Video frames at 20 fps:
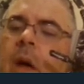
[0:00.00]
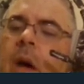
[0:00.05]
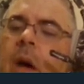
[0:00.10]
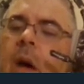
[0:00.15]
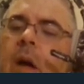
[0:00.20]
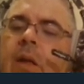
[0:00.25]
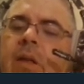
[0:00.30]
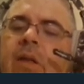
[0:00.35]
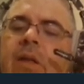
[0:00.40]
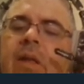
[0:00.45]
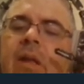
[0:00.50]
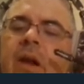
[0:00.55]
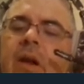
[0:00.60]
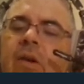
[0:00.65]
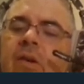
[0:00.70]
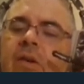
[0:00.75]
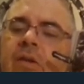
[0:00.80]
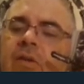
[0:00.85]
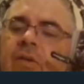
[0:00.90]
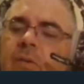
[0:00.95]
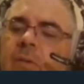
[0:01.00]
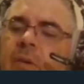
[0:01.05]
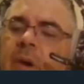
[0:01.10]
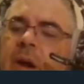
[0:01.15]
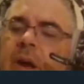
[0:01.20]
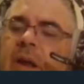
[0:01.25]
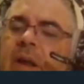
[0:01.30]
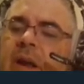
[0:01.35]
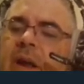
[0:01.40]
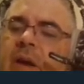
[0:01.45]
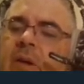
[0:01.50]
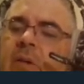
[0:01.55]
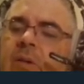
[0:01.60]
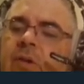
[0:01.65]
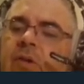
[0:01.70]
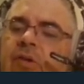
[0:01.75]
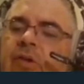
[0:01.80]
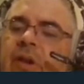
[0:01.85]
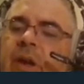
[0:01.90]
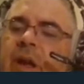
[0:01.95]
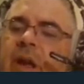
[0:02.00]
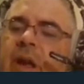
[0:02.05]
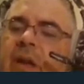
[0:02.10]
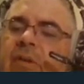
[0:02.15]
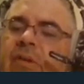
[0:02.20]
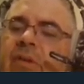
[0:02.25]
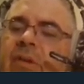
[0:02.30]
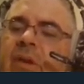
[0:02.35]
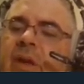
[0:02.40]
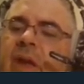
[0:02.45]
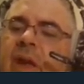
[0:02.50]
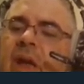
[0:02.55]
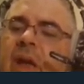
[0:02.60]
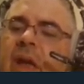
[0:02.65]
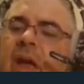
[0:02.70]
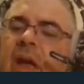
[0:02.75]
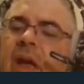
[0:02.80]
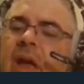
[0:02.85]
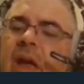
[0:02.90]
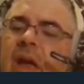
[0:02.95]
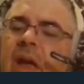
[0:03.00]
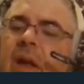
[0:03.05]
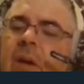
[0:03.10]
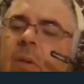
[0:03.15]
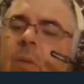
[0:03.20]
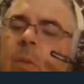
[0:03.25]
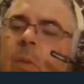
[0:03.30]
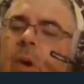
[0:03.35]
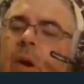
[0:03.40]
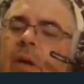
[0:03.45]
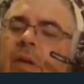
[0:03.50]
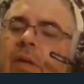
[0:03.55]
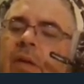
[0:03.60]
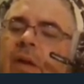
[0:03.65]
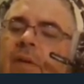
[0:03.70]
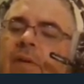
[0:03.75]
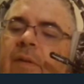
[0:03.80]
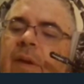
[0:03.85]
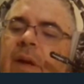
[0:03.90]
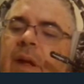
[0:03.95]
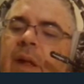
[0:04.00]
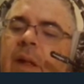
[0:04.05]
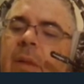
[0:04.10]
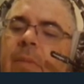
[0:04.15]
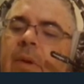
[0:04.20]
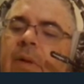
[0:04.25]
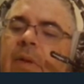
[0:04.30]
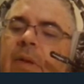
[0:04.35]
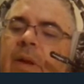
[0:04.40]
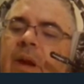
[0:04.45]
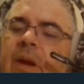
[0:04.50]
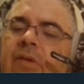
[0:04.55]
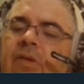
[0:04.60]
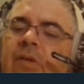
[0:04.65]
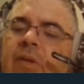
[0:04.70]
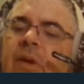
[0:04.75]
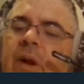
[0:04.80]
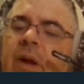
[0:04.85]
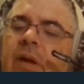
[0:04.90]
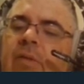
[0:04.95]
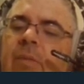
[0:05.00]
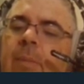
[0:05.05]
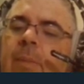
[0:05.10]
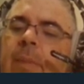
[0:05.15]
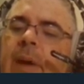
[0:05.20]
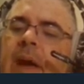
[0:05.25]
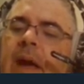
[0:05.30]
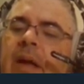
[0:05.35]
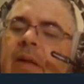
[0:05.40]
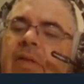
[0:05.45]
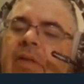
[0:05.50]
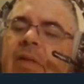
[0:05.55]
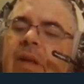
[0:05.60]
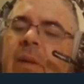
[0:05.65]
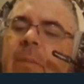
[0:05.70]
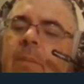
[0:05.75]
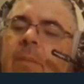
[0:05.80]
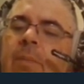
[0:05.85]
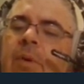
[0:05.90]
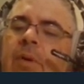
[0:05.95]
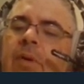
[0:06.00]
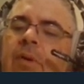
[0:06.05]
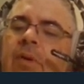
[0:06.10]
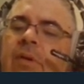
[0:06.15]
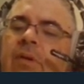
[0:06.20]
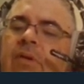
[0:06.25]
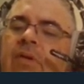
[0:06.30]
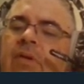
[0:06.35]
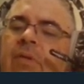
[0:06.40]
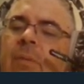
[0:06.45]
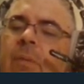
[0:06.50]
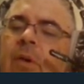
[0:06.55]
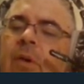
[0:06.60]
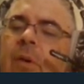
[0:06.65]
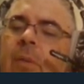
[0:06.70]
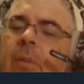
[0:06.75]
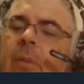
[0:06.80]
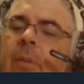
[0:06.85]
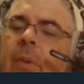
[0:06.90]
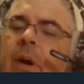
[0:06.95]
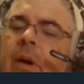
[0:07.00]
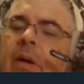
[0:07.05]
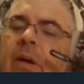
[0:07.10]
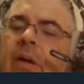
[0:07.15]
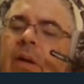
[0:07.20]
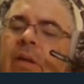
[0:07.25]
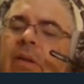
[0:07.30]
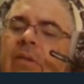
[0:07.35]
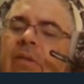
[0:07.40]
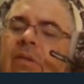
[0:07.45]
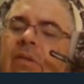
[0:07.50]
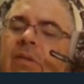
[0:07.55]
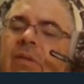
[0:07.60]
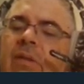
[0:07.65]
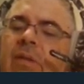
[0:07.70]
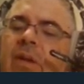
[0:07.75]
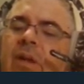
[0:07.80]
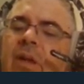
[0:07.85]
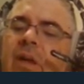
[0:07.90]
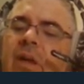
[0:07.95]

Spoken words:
Hot tears ran down her cheeks, and where they fell upon the ice dragon's back they burned small pockets